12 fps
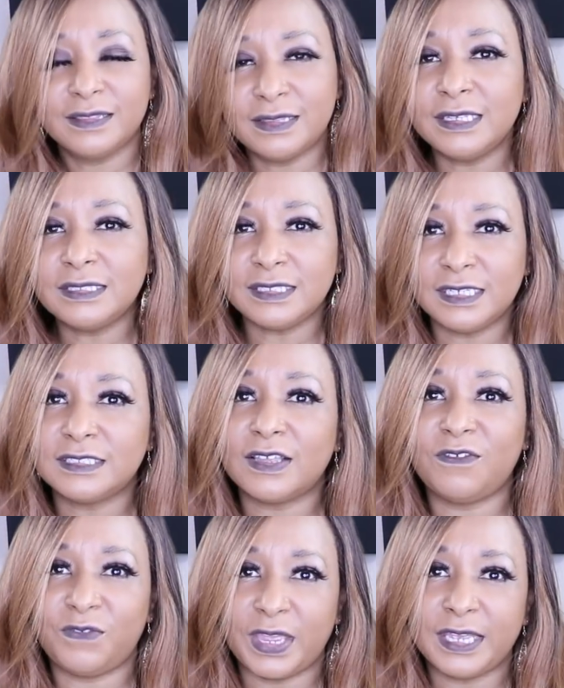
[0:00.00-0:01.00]
This is
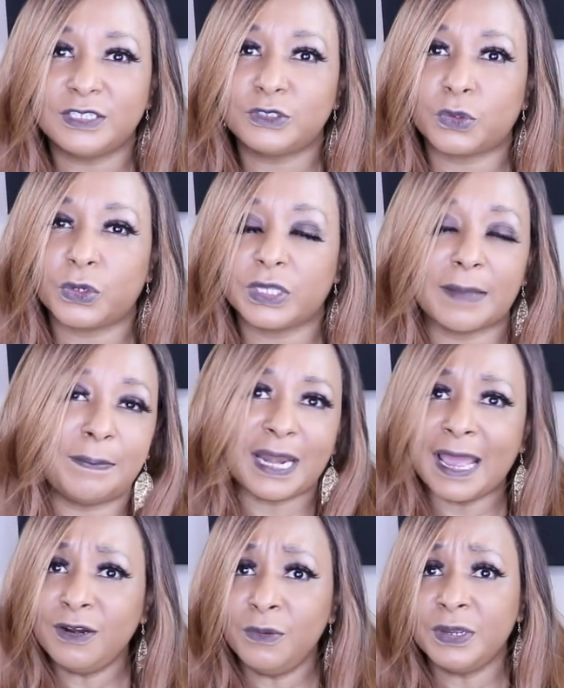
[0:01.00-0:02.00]
a fake storyline, but
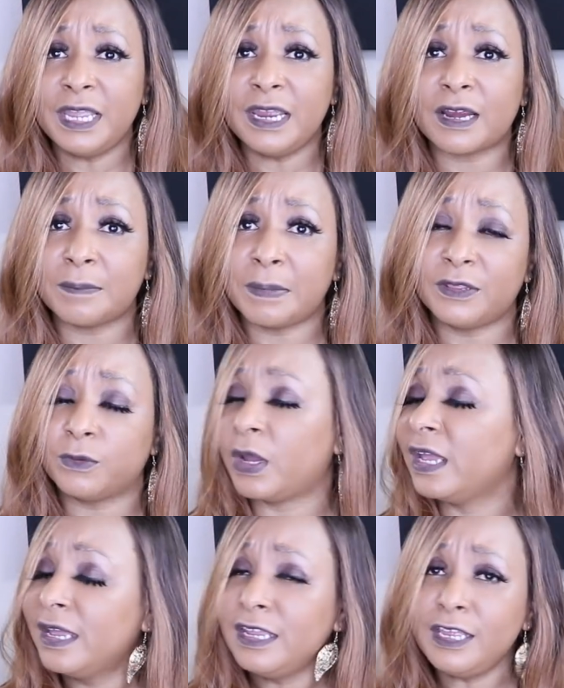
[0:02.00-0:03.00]
I don't care, by the way.